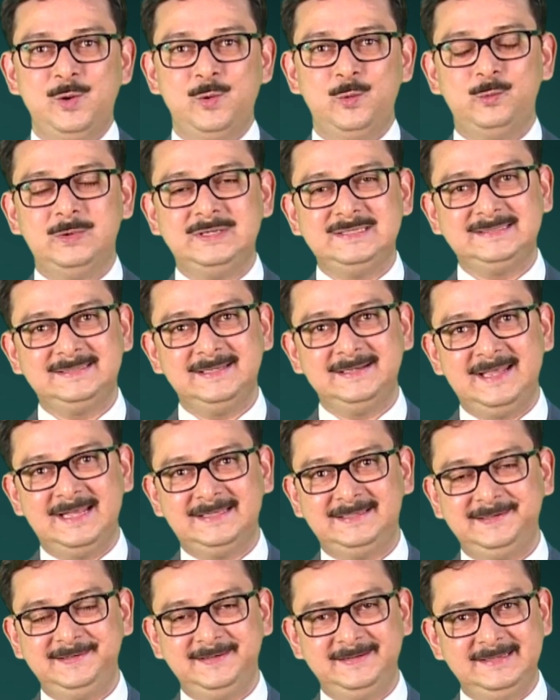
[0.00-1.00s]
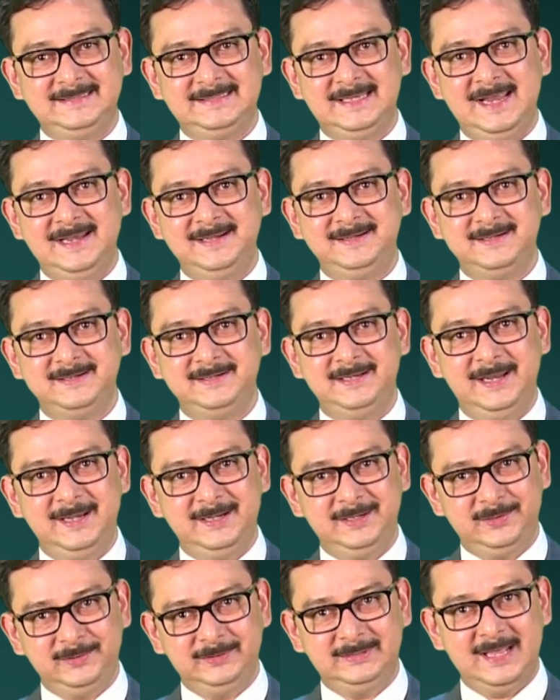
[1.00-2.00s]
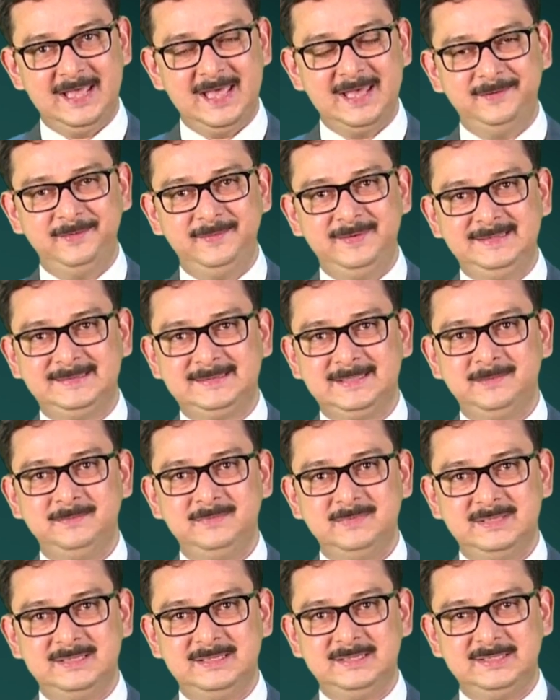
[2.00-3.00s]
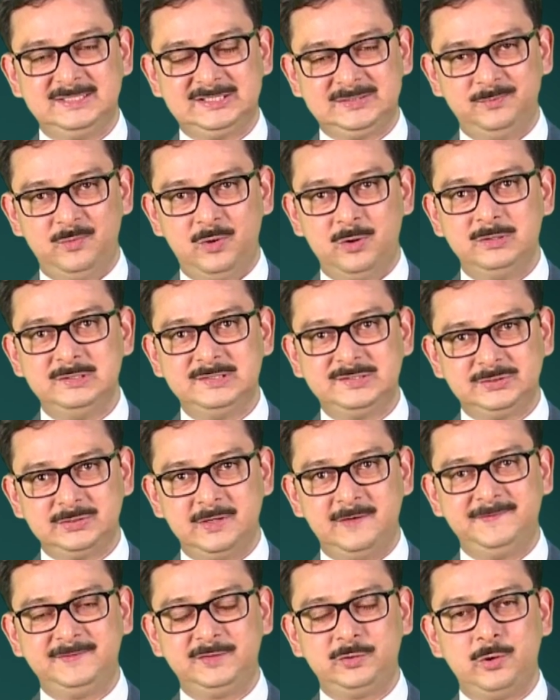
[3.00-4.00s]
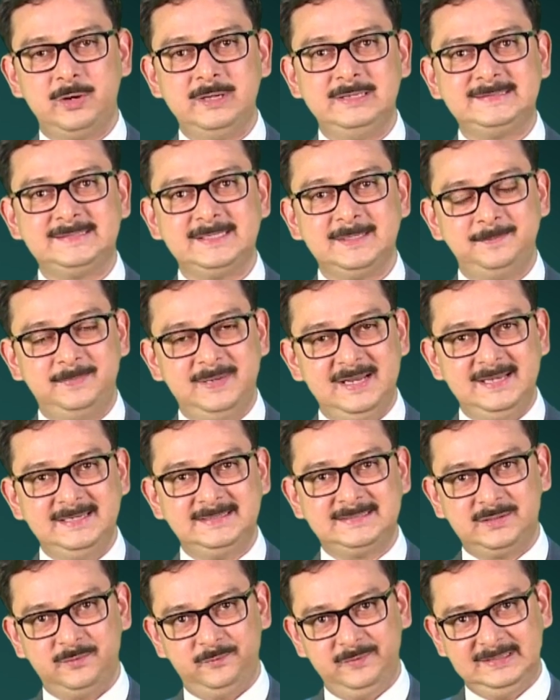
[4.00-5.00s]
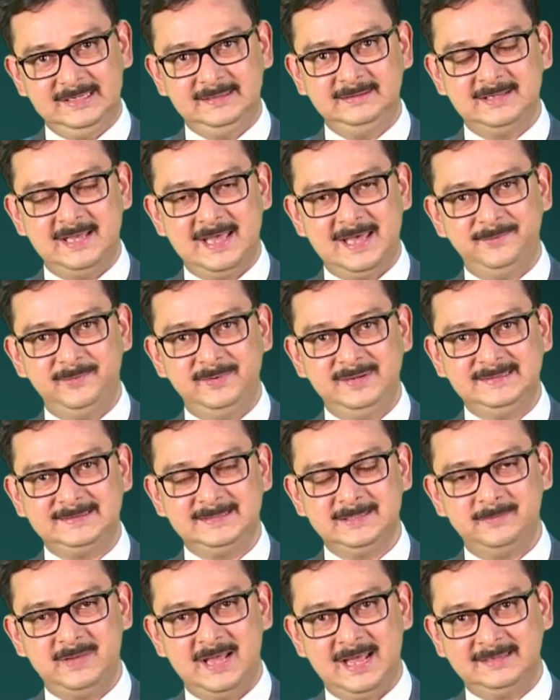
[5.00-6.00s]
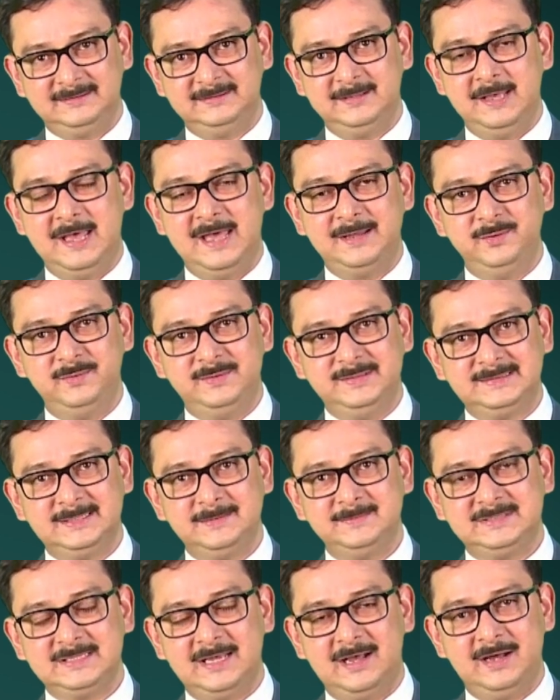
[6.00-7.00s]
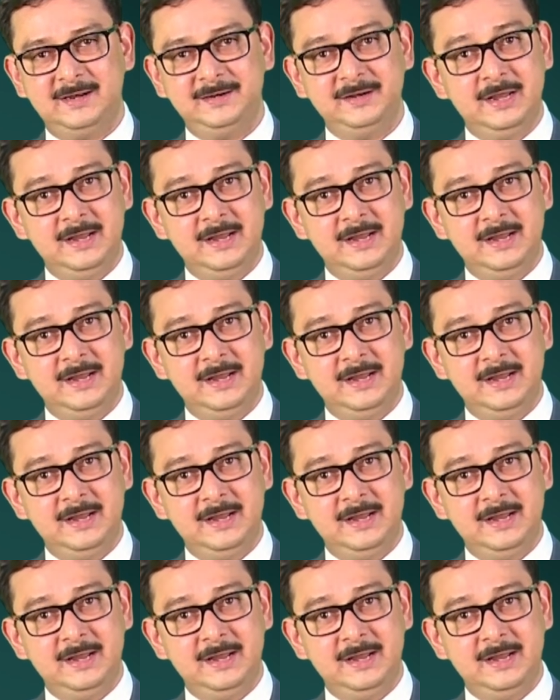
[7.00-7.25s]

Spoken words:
Once the catheter is entered into the aneurysm, small soft coils are placed within the aneurysm, and the aneurysms are